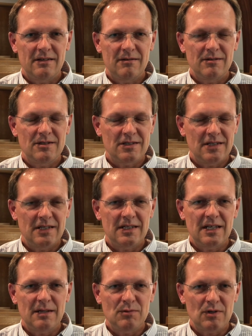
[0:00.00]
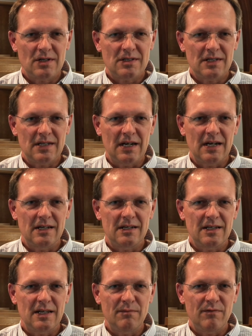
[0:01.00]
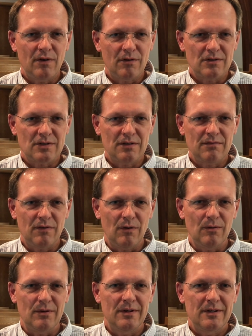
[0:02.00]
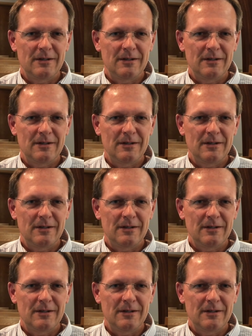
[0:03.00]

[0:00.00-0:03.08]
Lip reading: we just need to keep trusting God and keep focusing forward